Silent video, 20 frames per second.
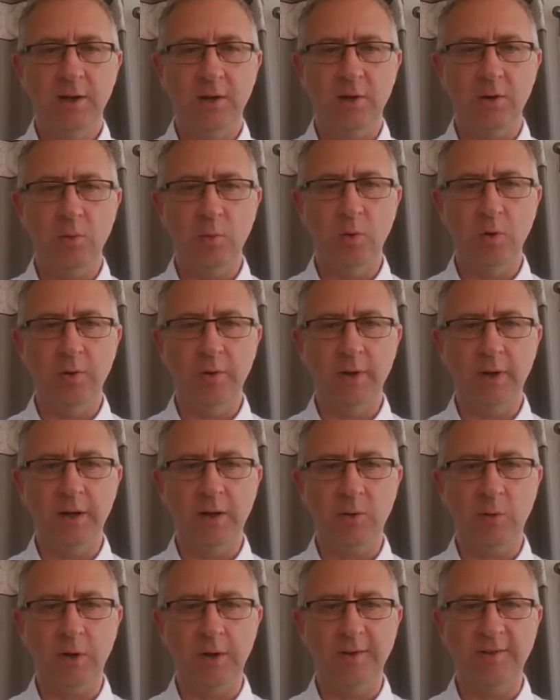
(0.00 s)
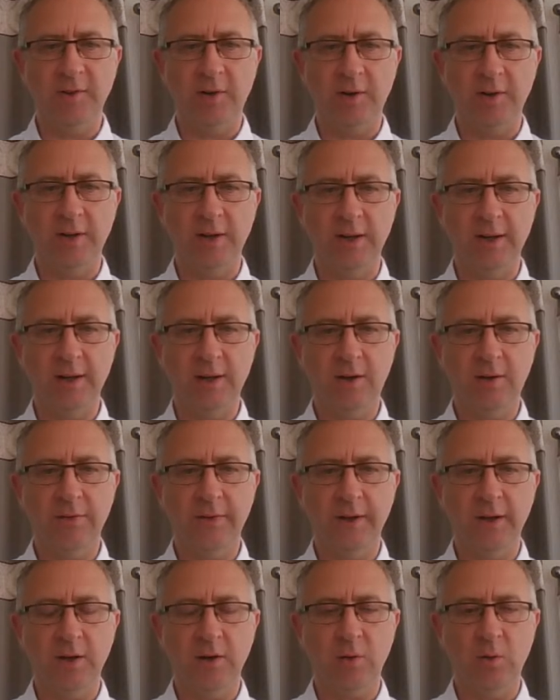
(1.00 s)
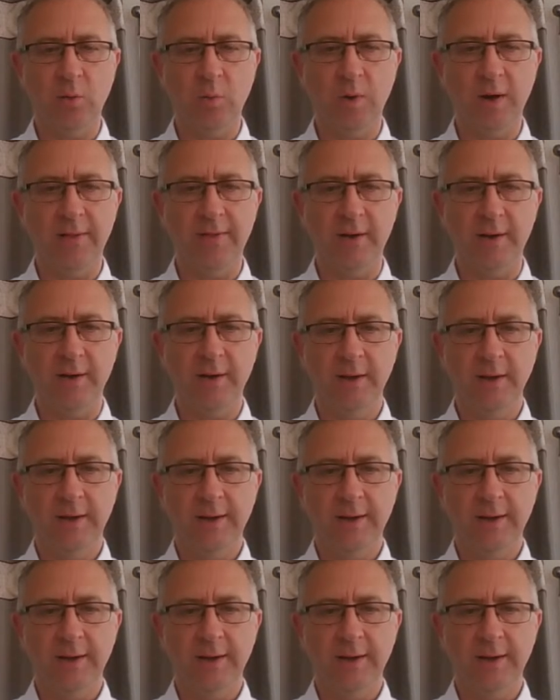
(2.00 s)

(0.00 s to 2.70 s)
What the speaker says: who won quite tidily on the all-weather.